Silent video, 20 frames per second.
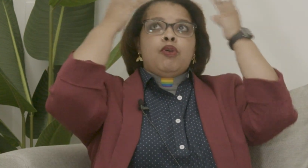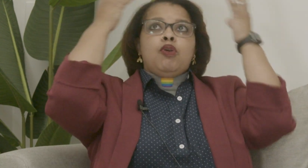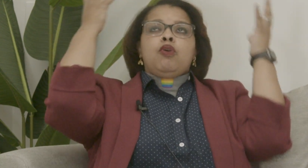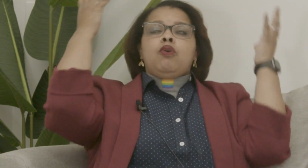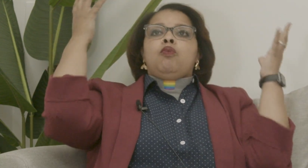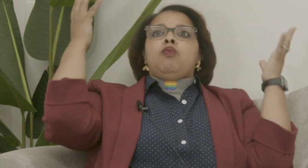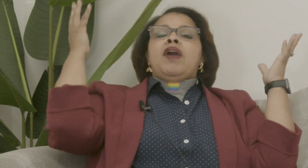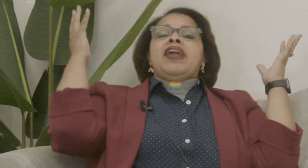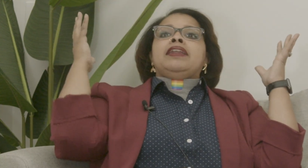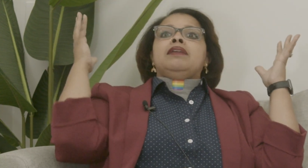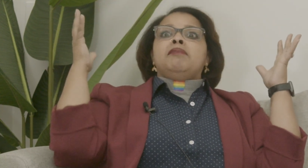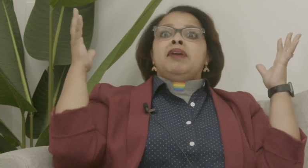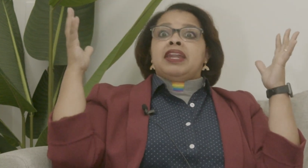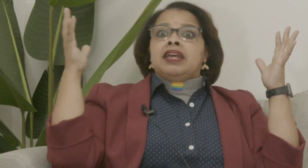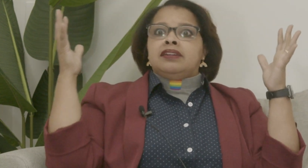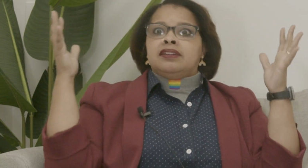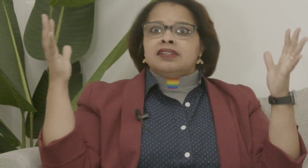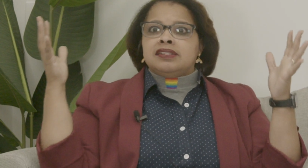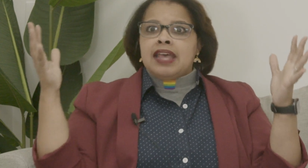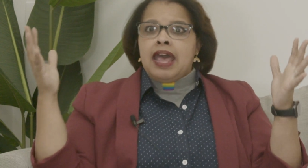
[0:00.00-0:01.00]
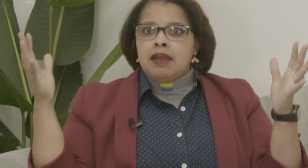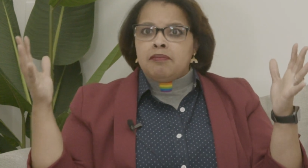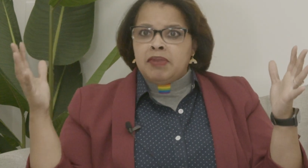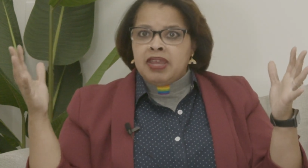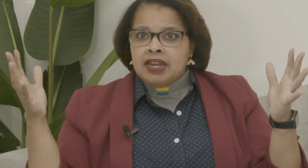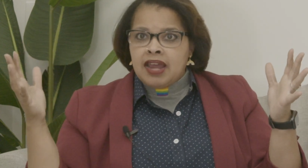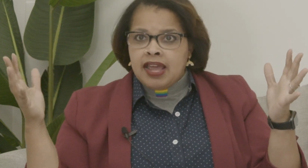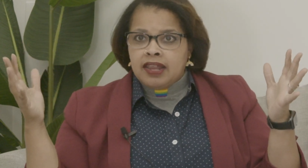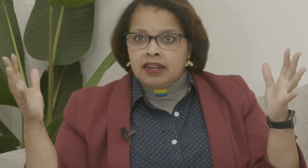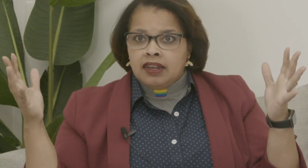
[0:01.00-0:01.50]
Wait a minute, does that
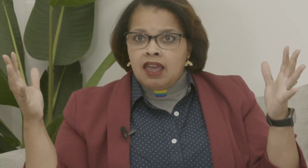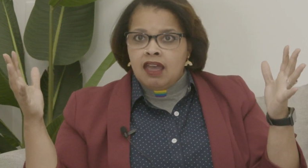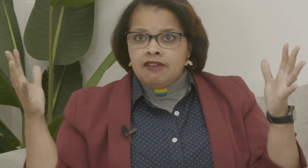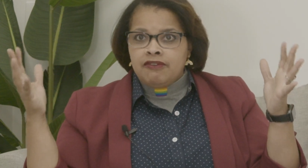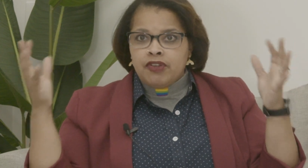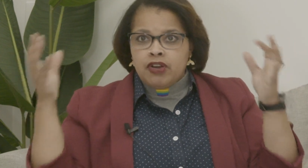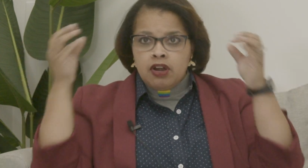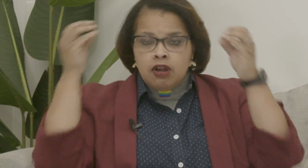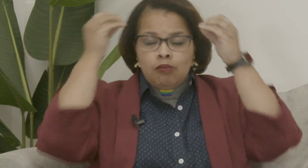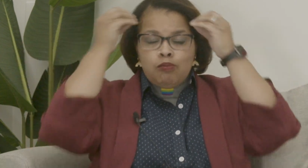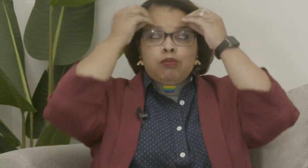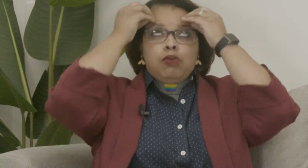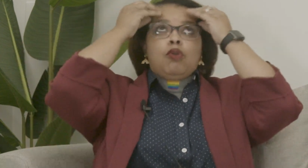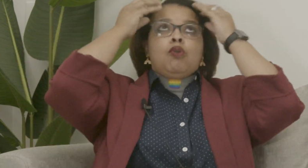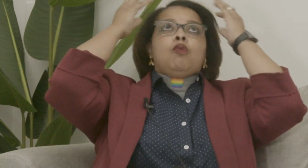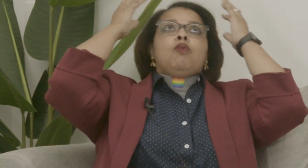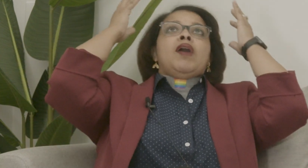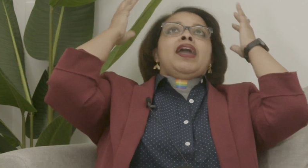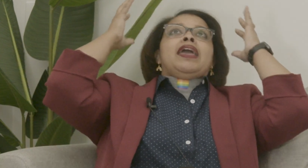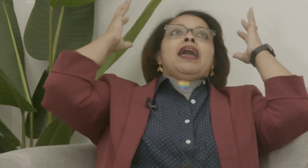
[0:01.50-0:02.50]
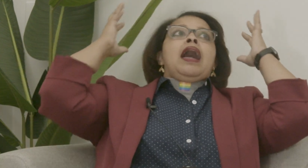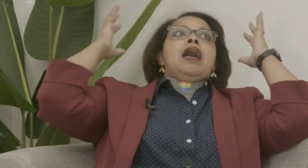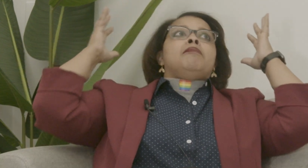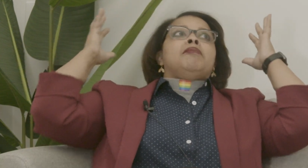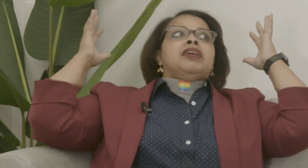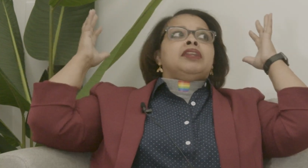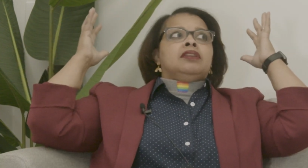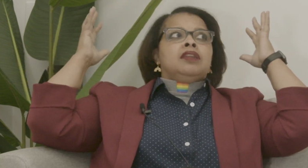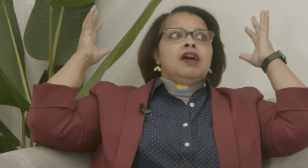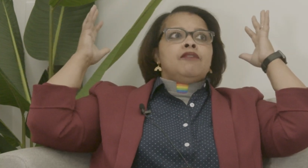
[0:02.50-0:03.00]
mean I love her? Wait, I'm
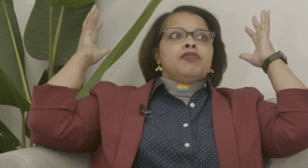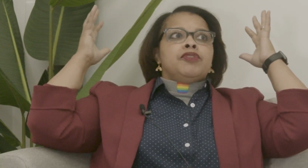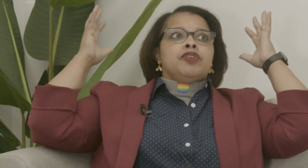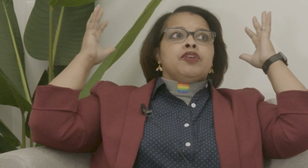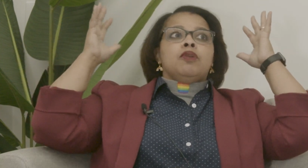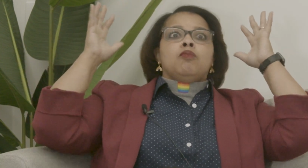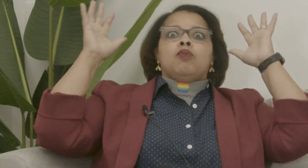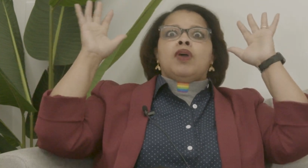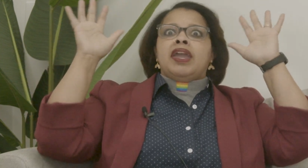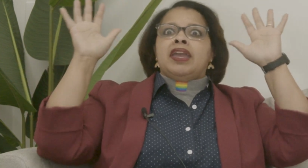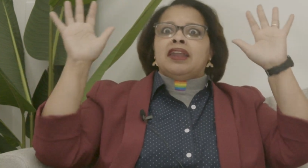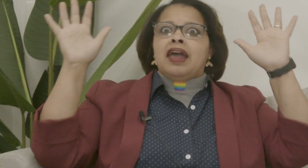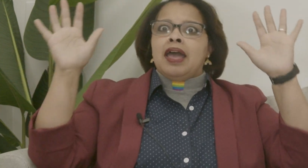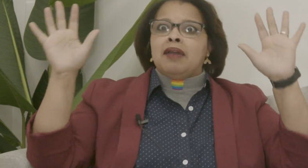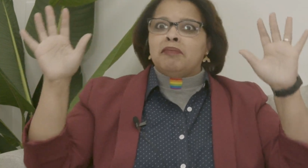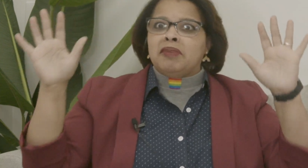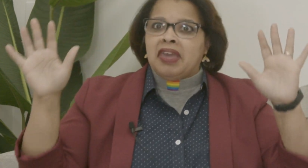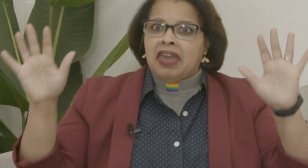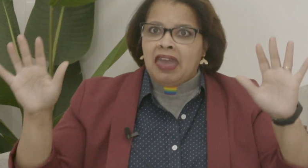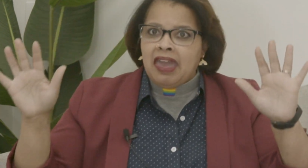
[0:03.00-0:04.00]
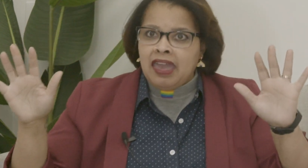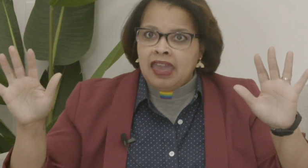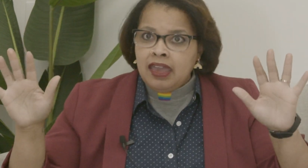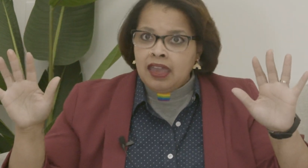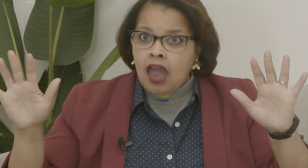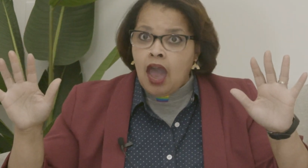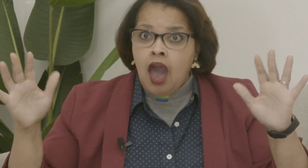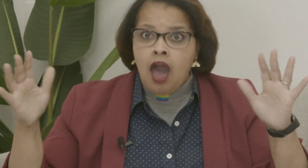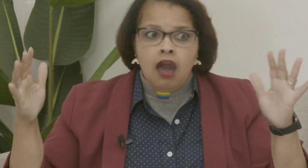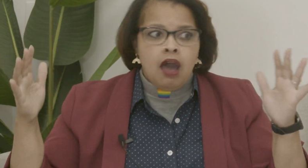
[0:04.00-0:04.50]
in love with her? Wait, I'm
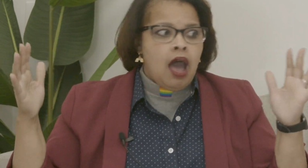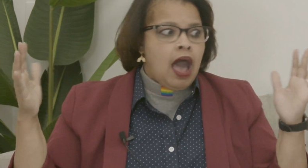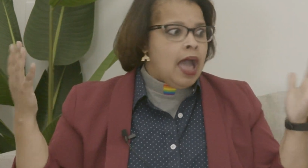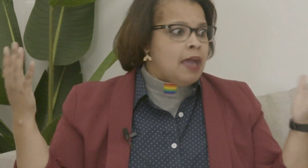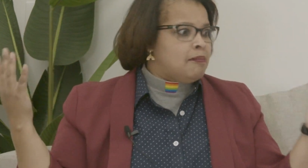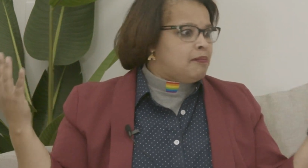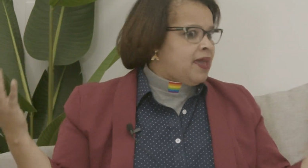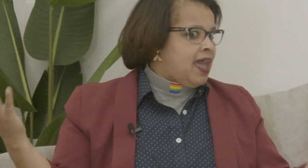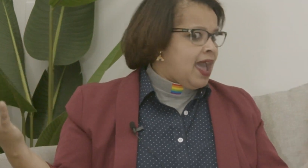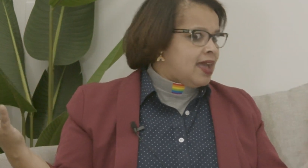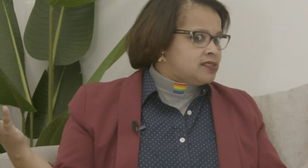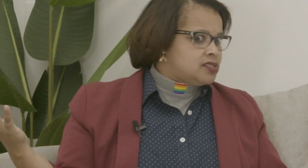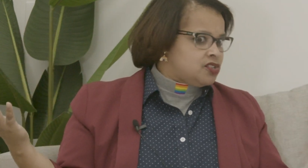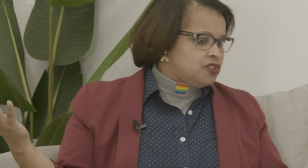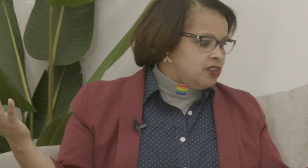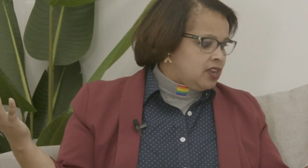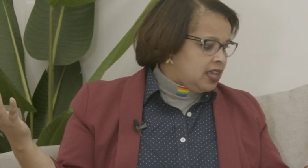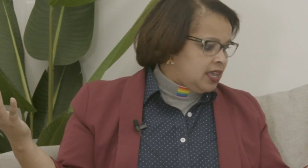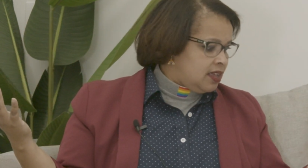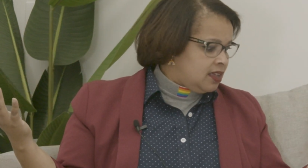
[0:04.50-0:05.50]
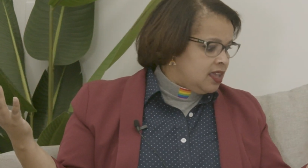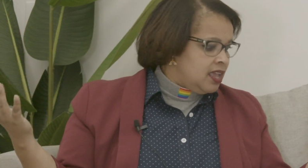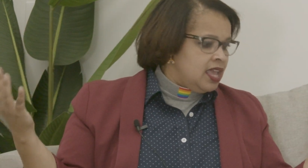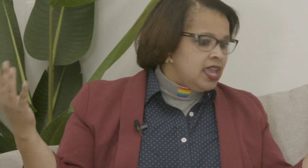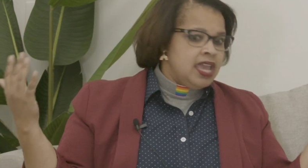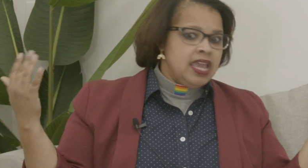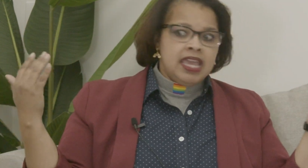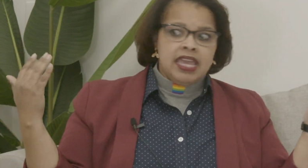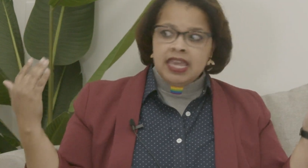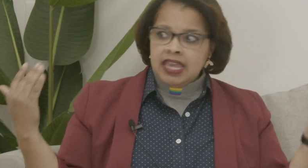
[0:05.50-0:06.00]
gay? I'm pastoring
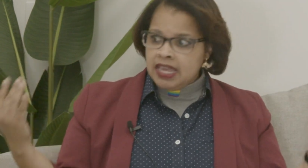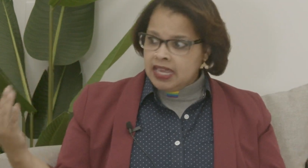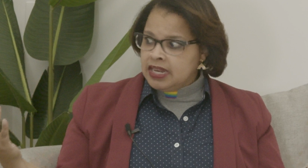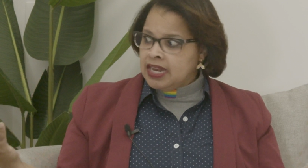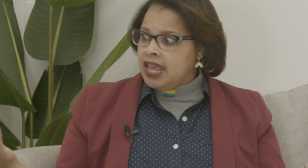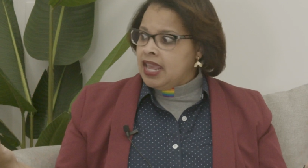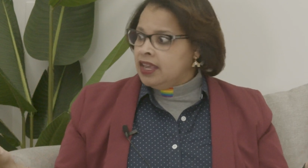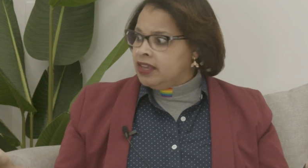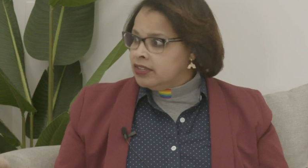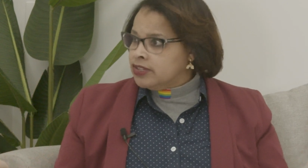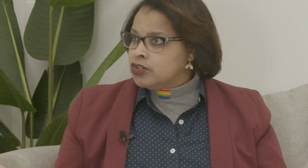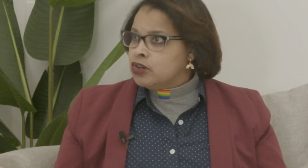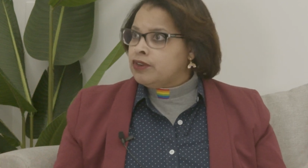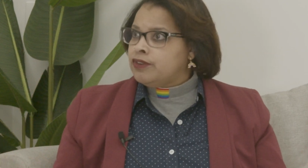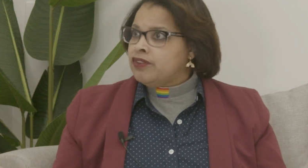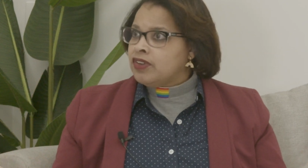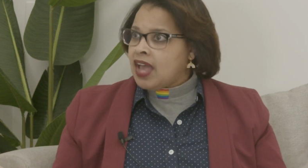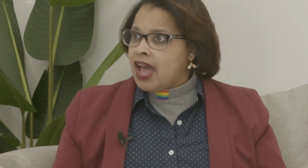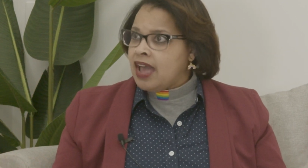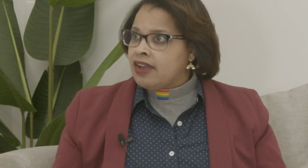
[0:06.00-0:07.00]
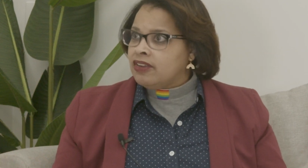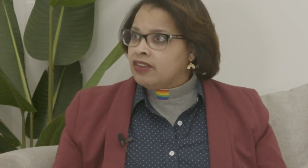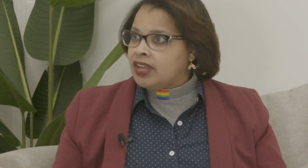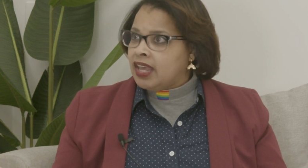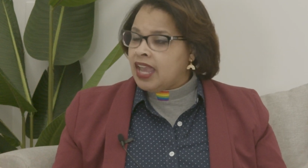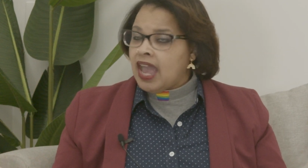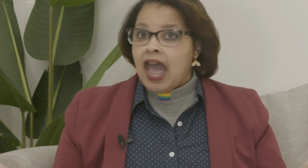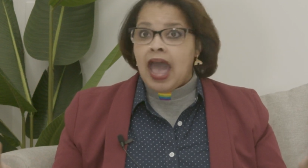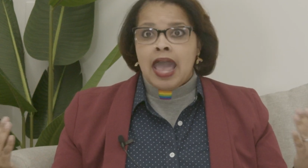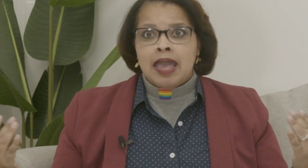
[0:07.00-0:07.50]
in a conservative
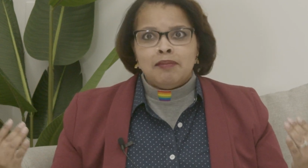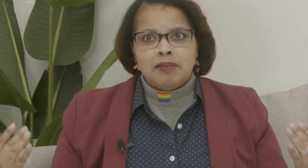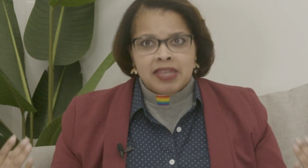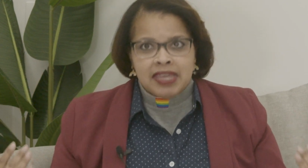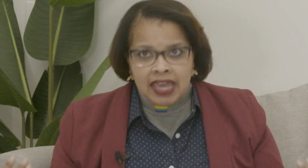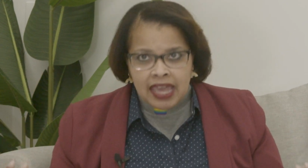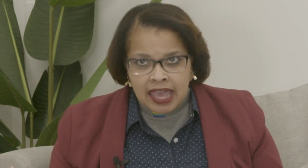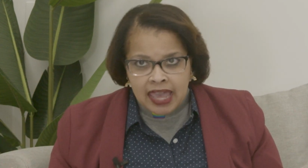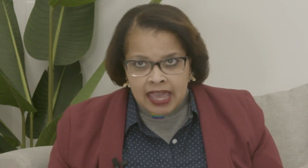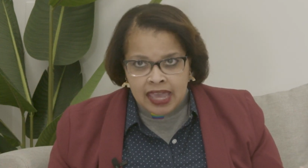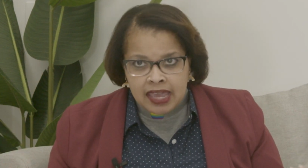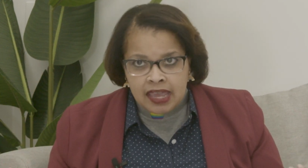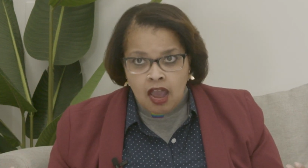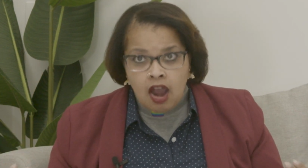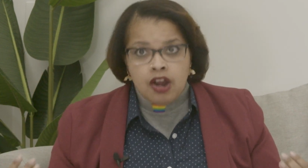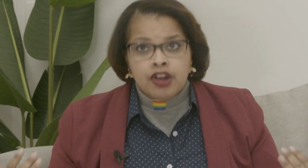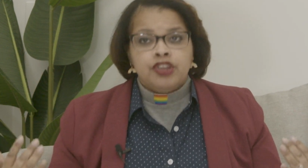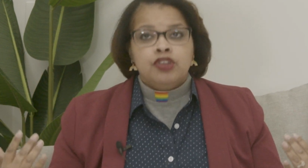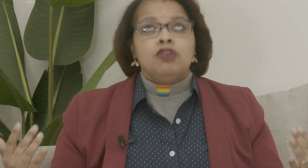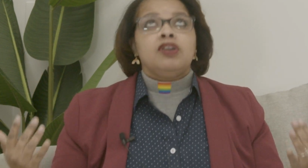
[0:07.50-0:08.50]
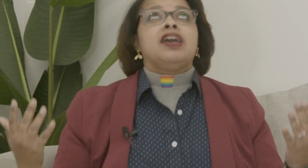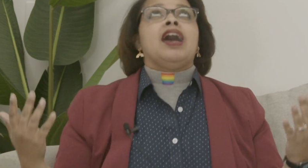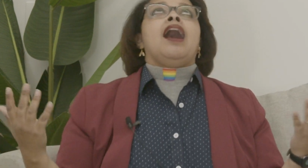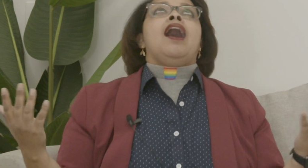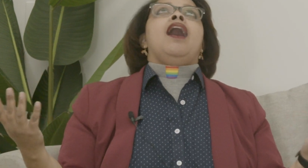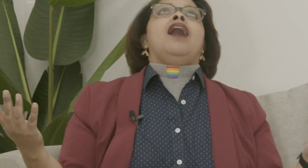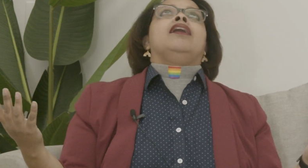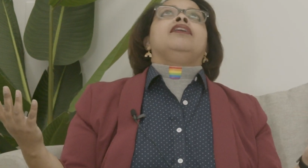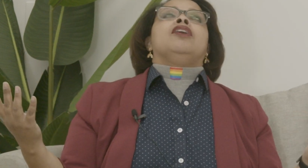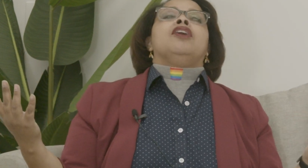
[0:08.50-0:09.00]
congregation. I'm gay?
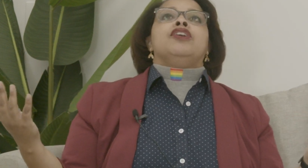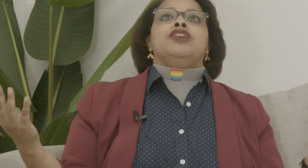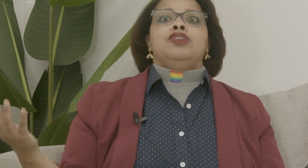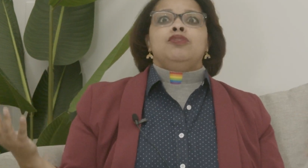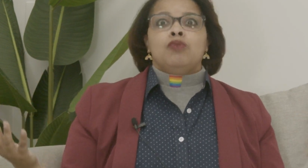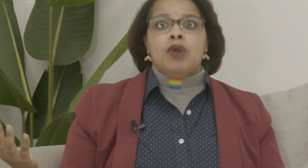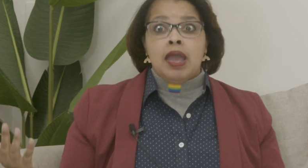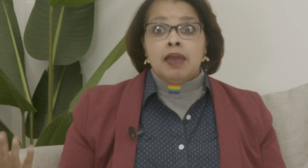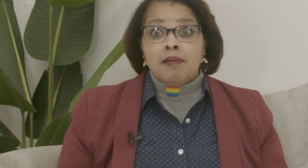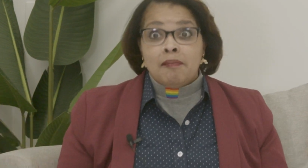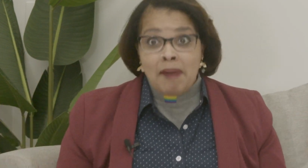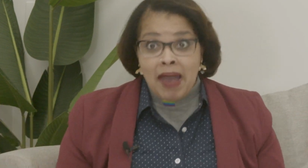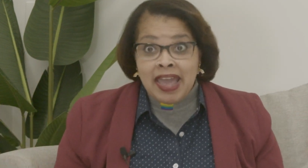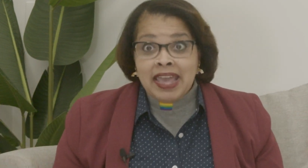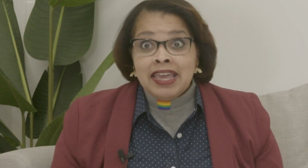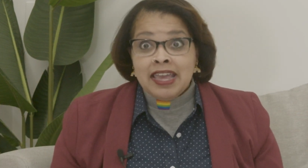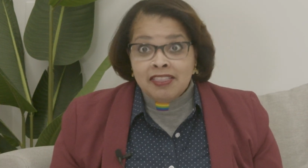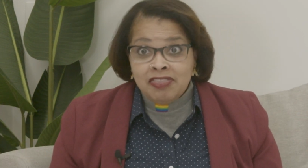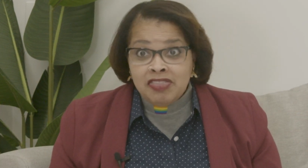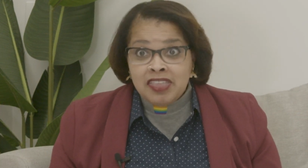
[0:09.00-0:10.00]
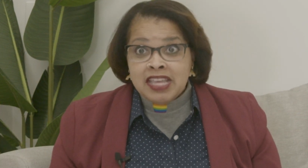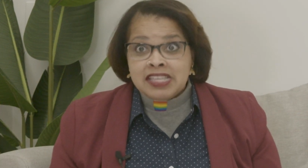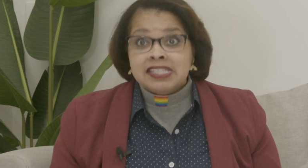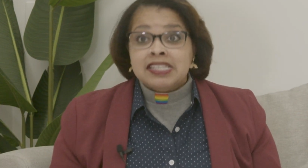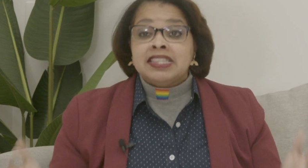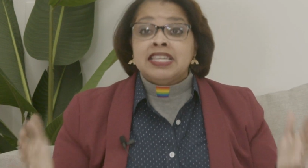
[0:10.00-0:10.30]
Am I in this?